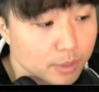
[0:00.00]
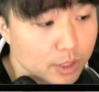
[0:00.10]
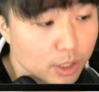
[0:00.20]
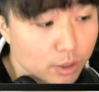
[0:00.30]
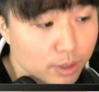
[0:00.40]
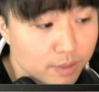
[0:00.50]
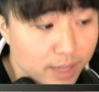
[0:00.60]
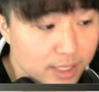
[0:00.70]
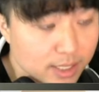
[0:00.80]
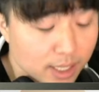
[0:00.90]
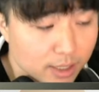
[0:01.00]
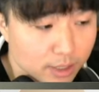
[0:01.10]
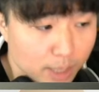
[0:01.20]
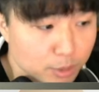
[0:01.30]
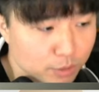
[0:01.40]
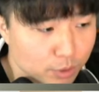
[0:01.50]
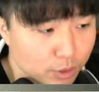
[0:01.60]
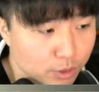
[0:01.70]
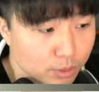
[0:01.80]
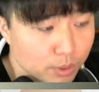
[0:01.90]
So if that's not an option for
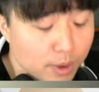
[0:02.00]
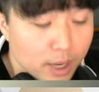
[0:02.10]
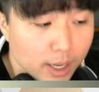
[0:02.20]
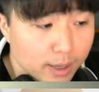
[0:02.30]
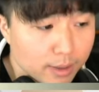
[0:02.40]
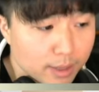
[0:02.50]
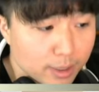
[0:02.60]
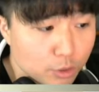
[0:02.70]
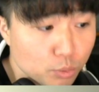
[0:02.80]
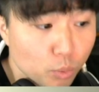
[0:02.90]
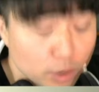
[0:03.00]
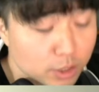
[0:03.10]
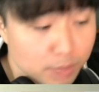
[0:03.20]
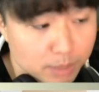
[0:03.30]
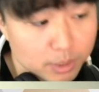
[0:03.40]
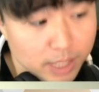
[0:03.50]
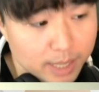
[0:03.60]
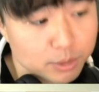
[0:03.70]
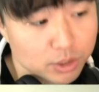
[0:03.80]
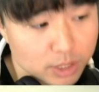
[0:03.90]
you, then you want to be able to
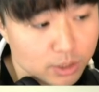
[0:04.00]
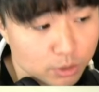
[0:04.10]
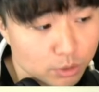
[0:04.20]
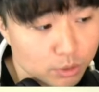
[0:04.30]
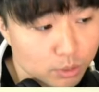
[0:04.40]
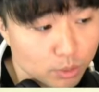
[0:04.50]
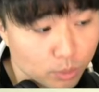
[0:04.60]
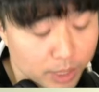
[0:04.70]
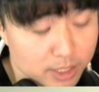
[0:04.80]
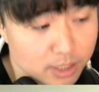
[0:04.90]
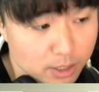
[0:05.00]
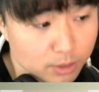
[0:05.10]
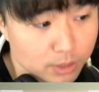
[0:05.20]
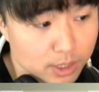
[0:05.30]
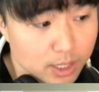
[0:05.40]
capture these two white stones.